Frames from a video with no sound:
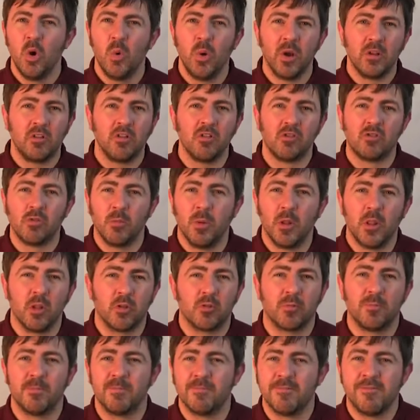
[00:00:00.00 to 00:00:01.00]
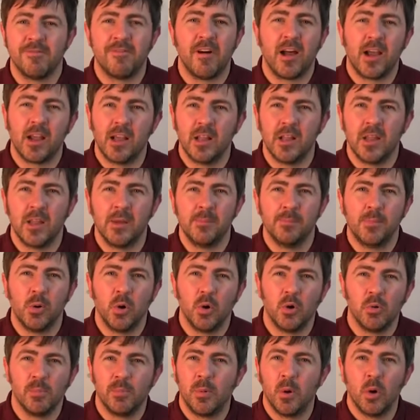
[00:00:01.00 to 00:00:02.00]
which is something that's vitally
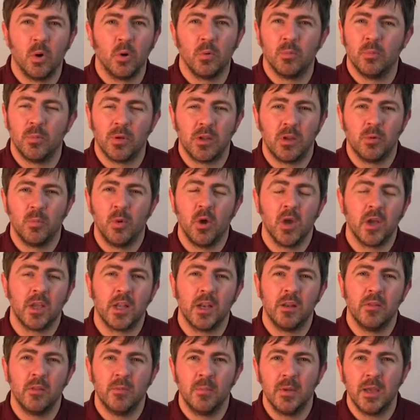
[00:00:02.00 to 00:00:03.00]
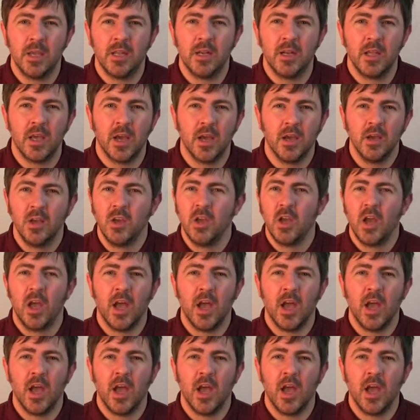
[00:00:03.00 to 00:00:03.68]
important when you're working in the media.